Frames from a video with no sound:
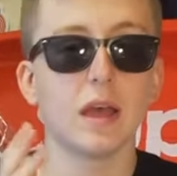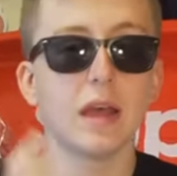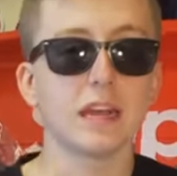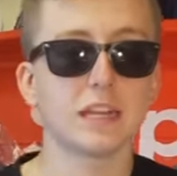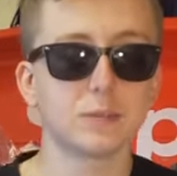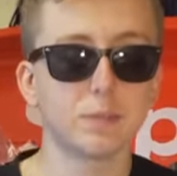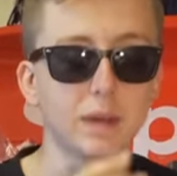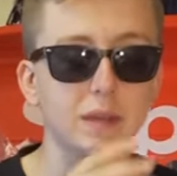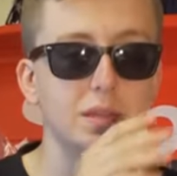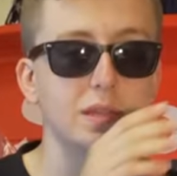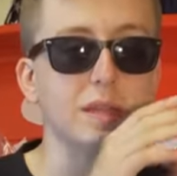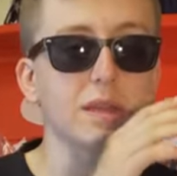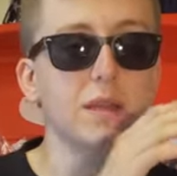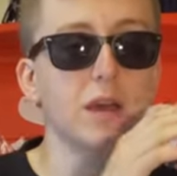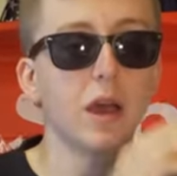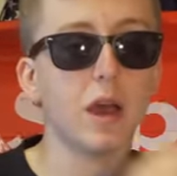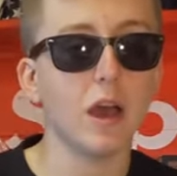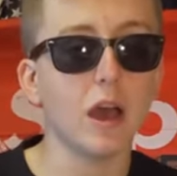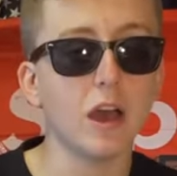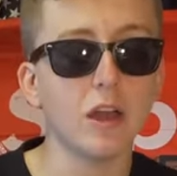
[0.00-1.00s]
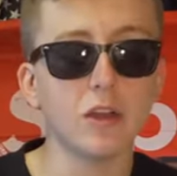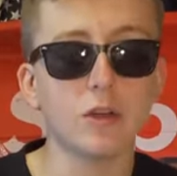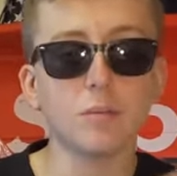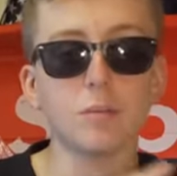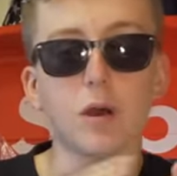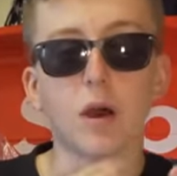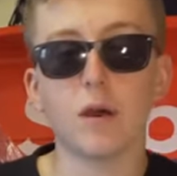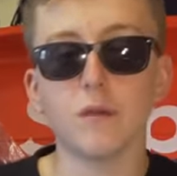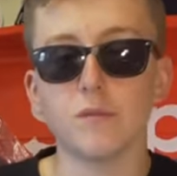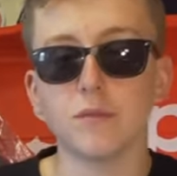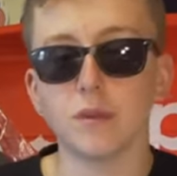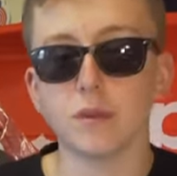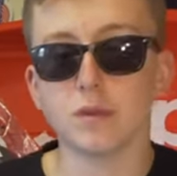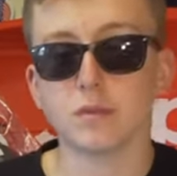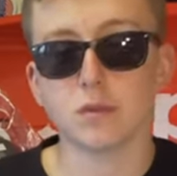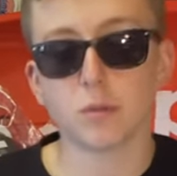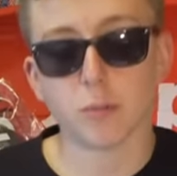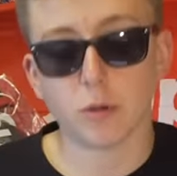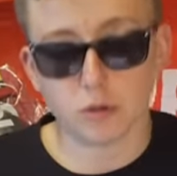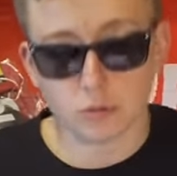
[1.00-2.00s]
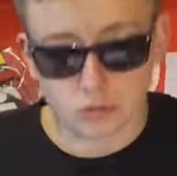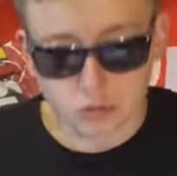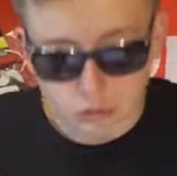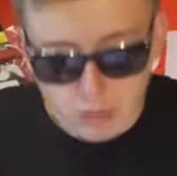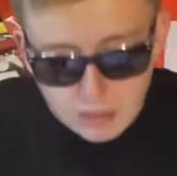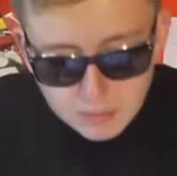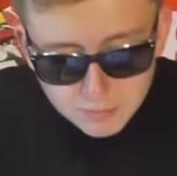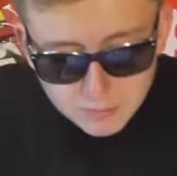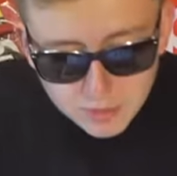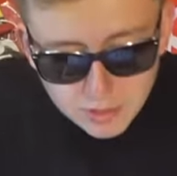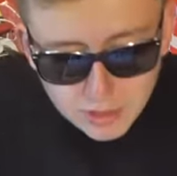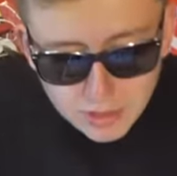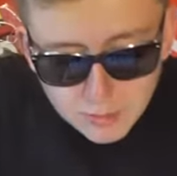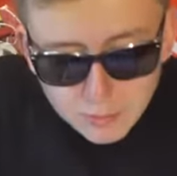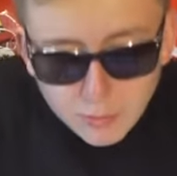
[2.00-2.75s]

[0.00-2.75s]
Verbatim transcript: expected item of the tomorrow's drop.